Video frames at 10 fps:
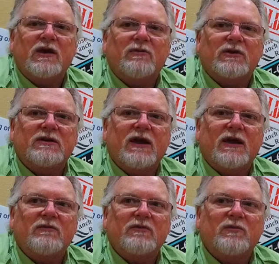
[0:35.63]
couple of
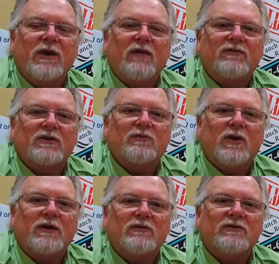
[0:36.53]
times, and we have to
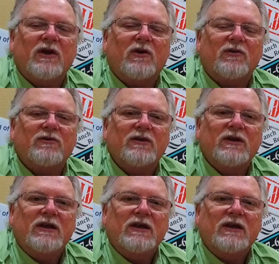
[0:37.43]
explain to sellers